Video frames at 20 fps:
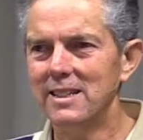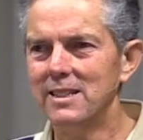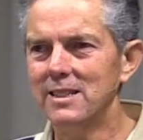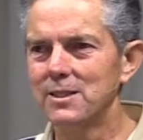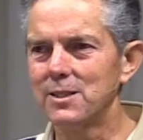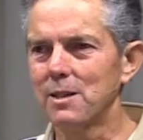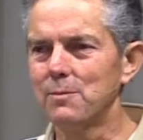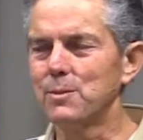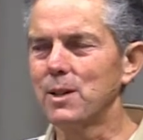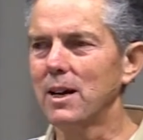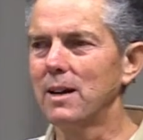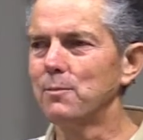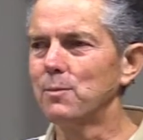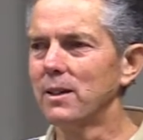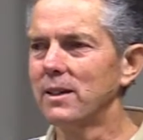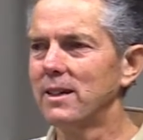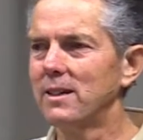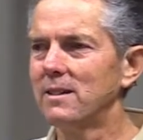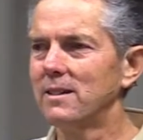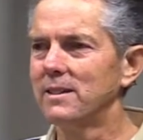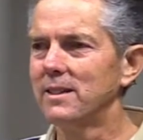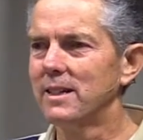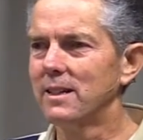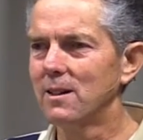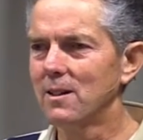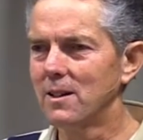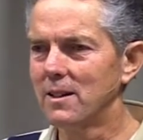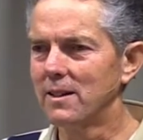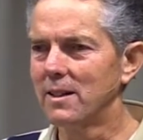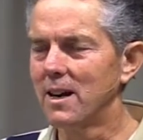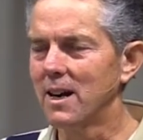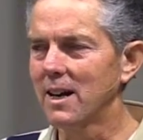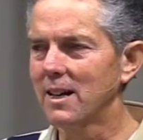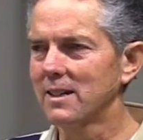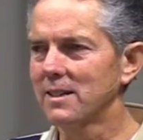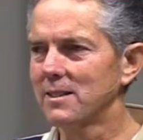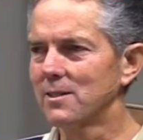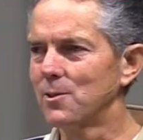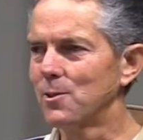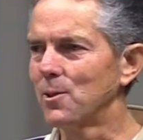Sometime later, they heard a knock
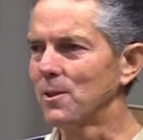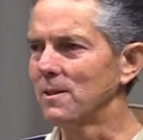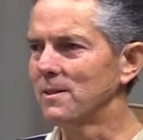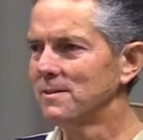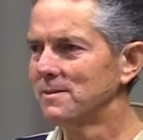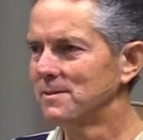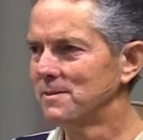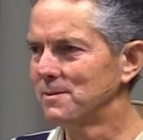at the door.